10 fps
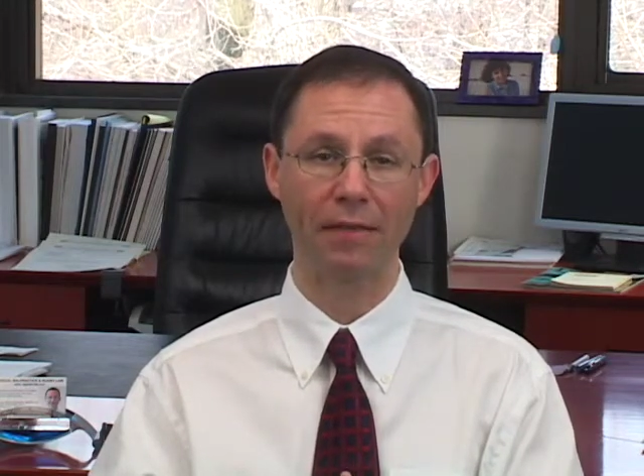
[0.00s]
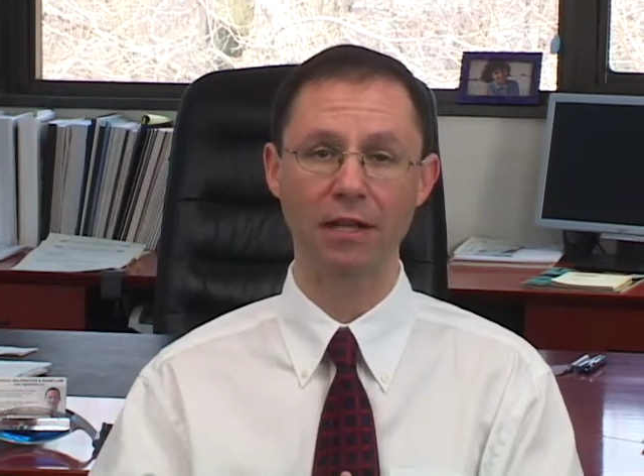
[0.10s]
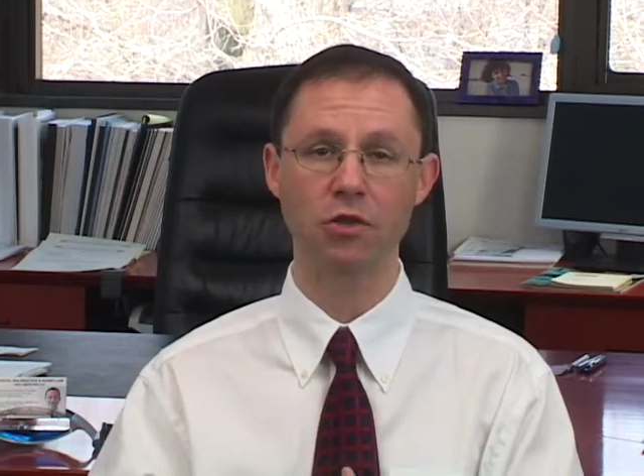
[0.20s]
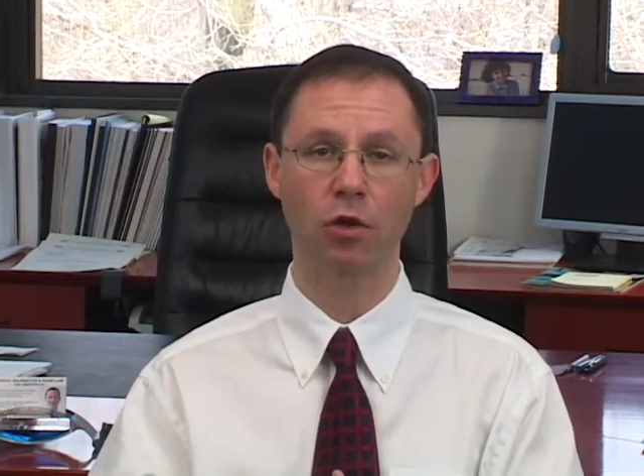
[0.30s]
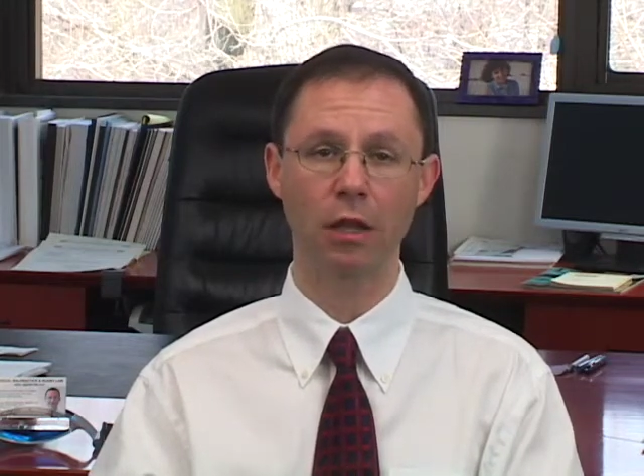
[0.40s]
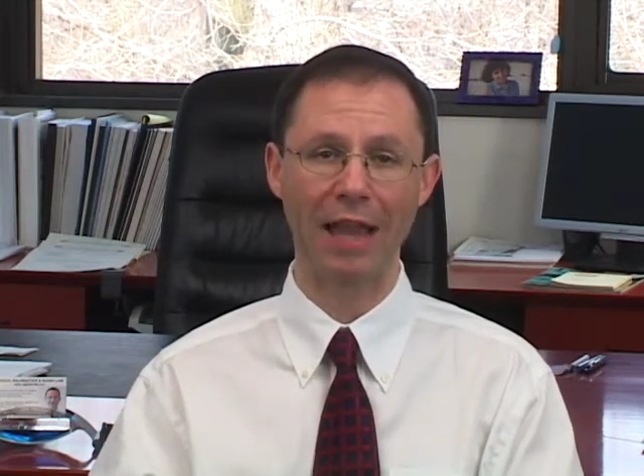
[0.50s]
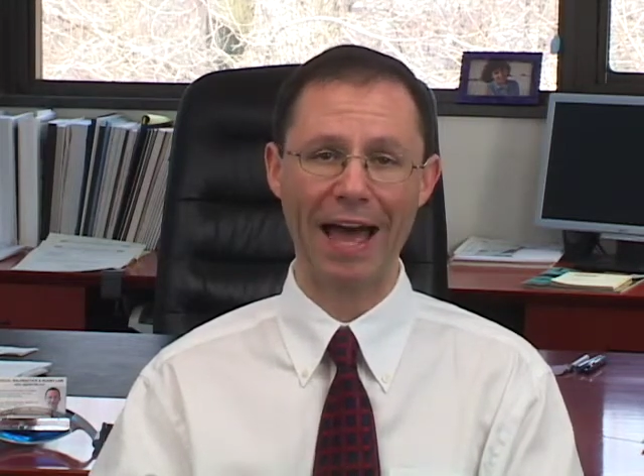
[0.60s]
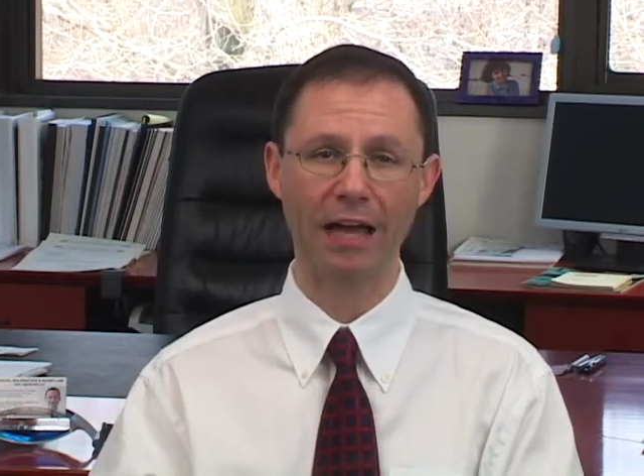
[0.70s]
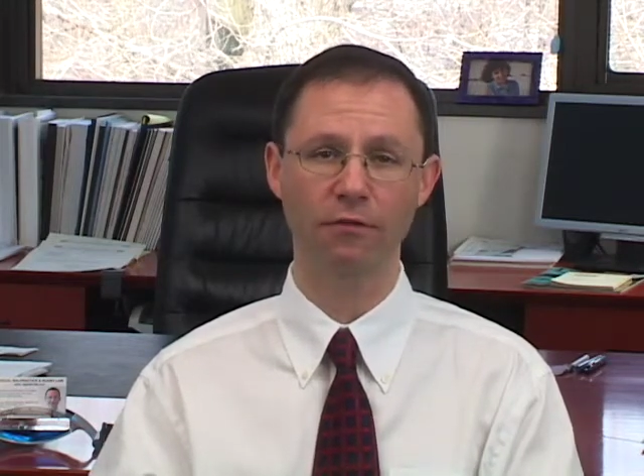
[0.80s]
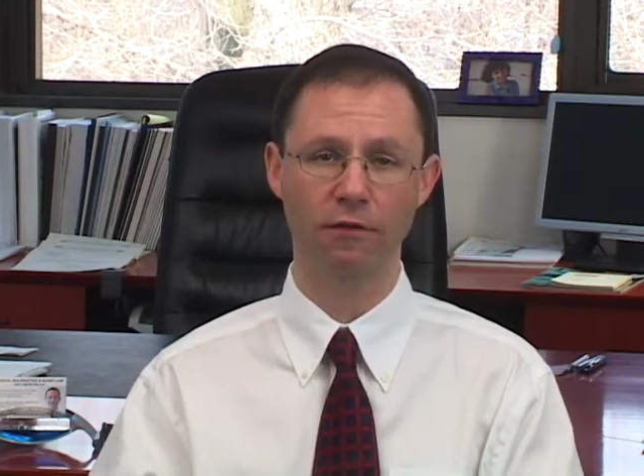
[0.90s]
That's called
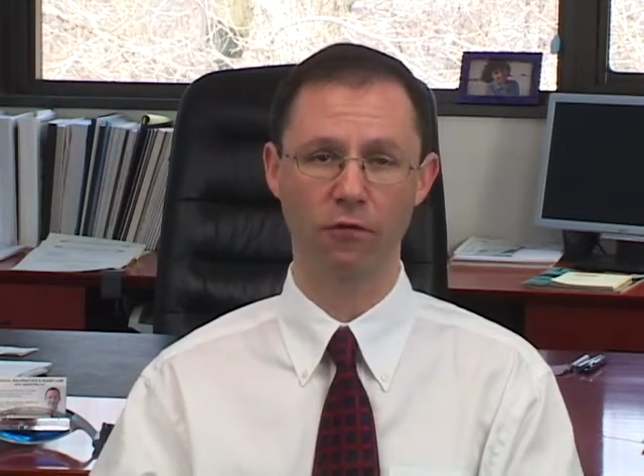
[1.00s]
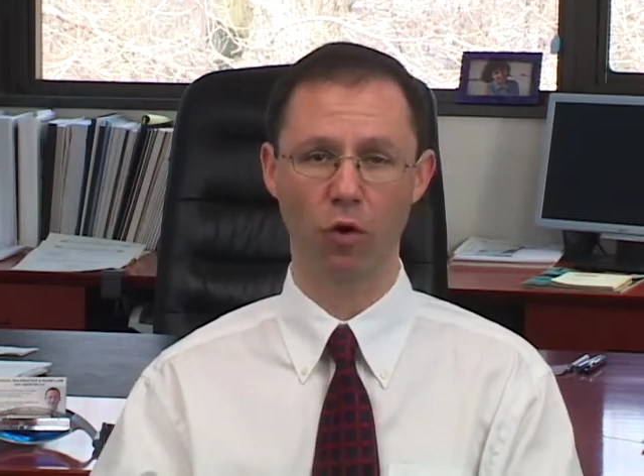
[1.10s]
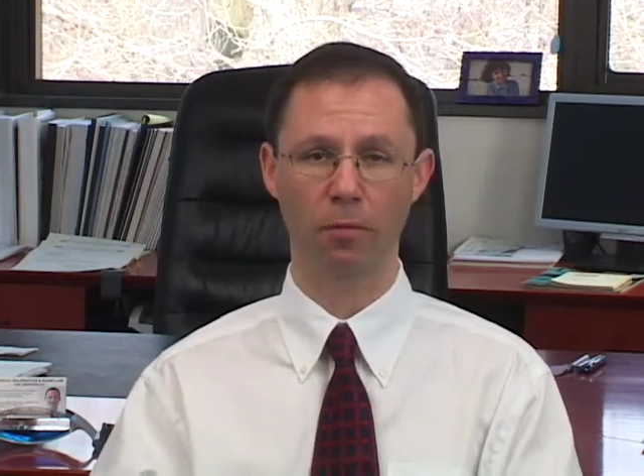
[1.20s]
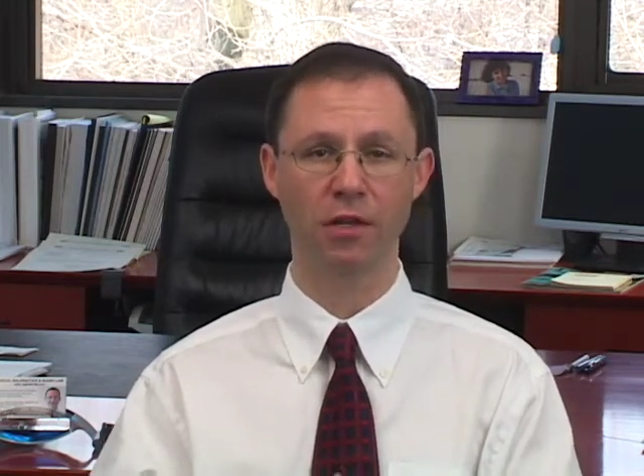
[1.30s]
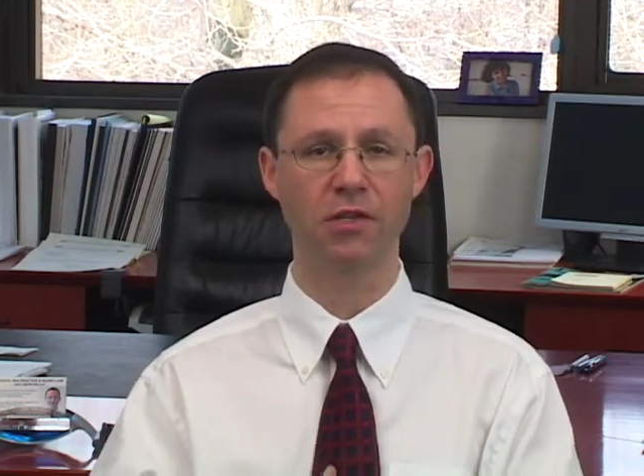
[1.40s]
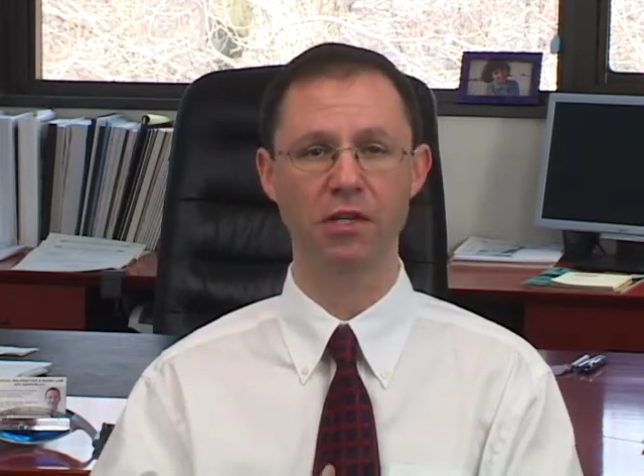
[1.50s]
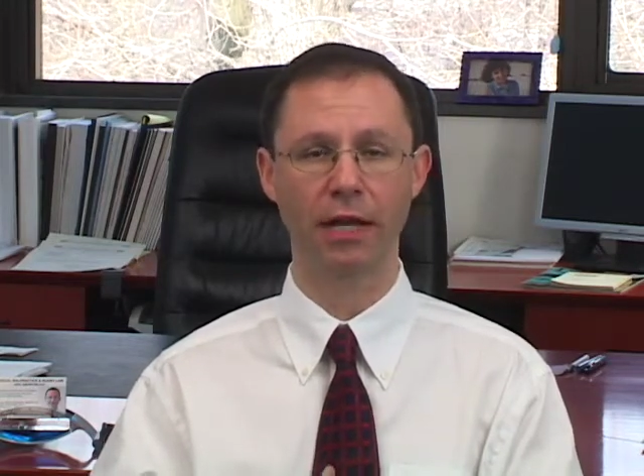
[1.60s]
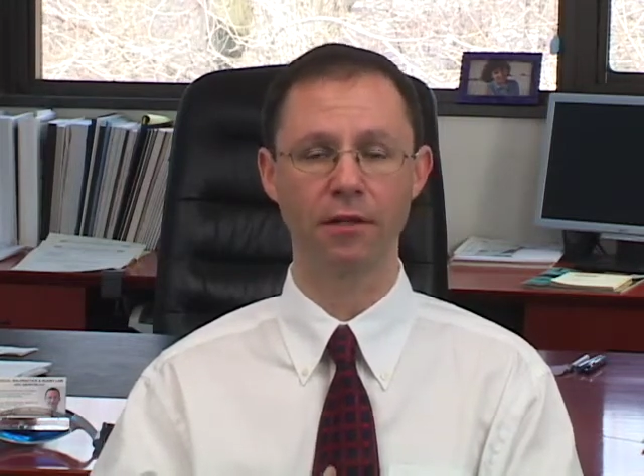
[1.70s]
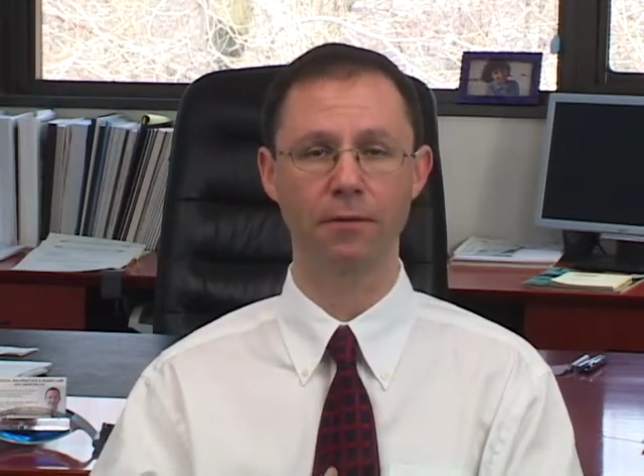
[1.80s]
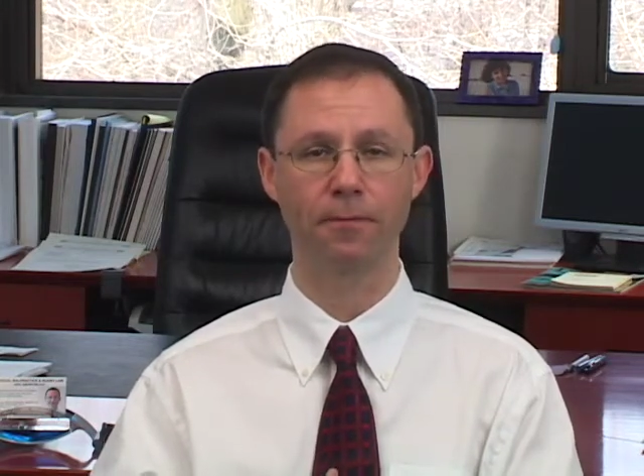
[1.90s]
lack of informed consent.